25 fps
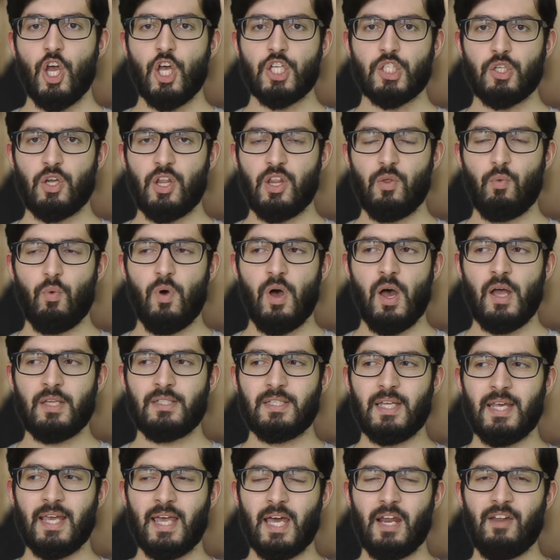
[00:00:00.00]
So in other
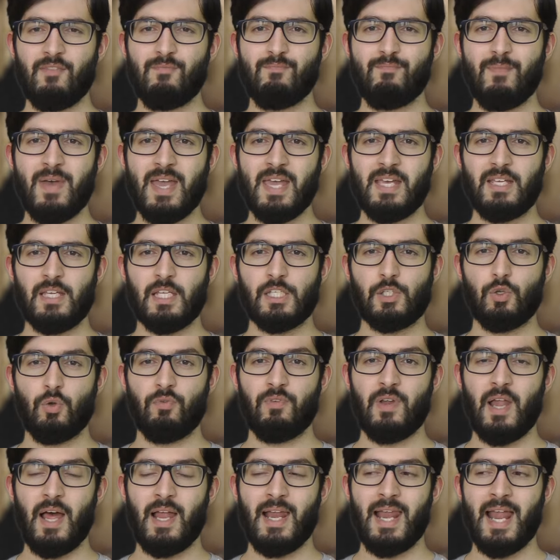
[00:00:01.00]
words, it kind of
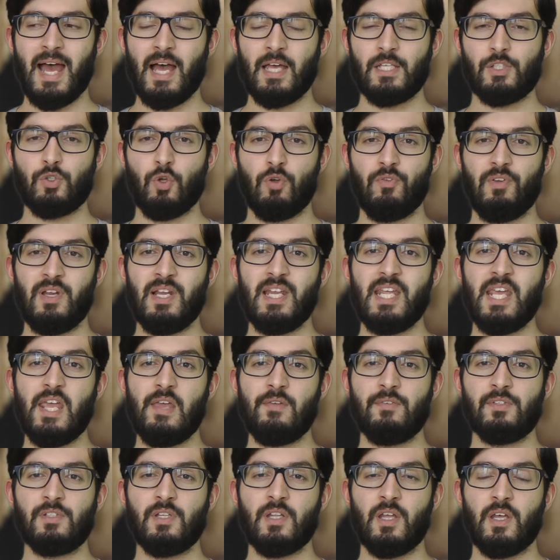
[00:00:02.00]
sort of
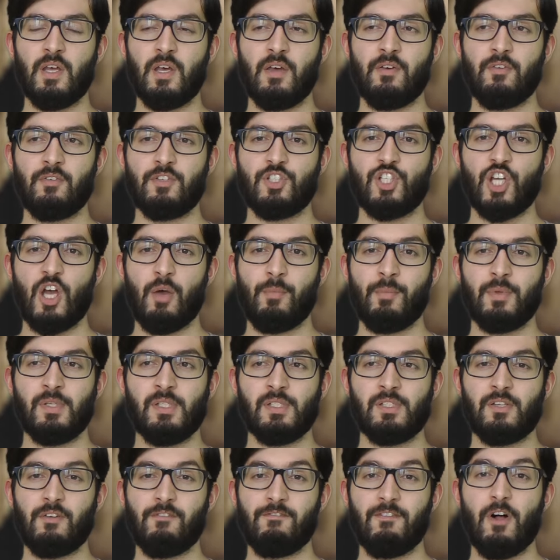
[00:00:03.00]
leaves the
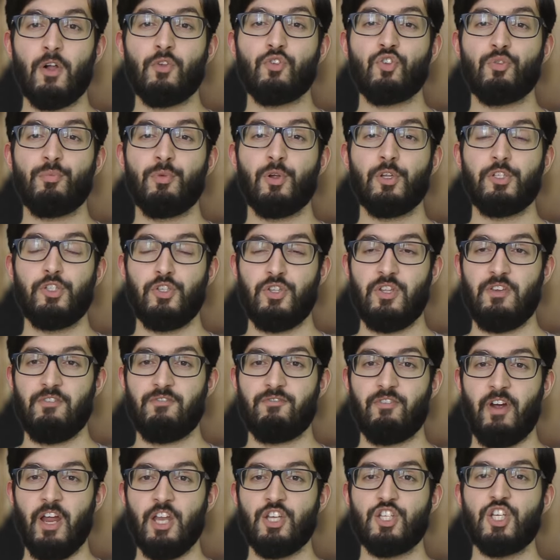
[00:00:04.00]
Germans vulnerable to the
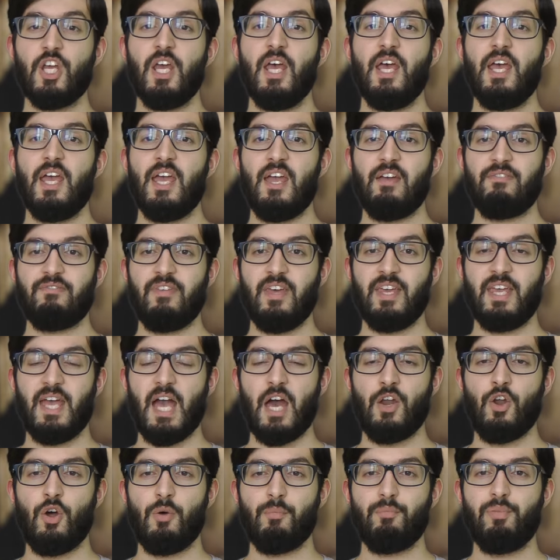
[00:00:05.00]
French if they
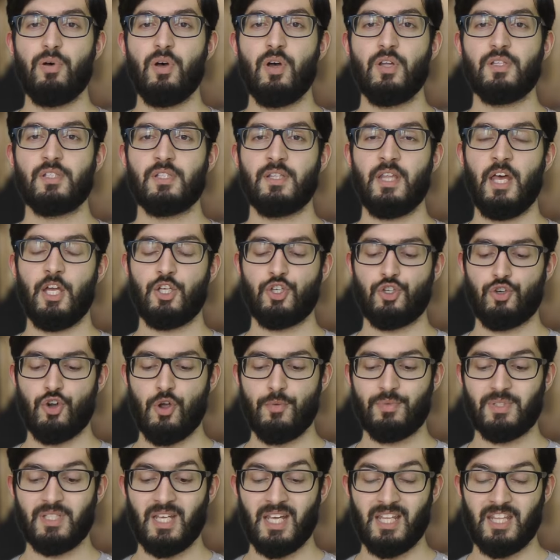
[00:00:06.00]
cannot put their
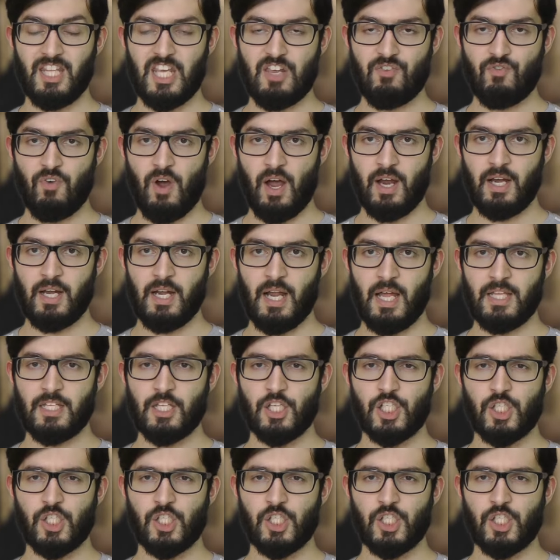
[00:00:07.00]
troops in the Rhineland.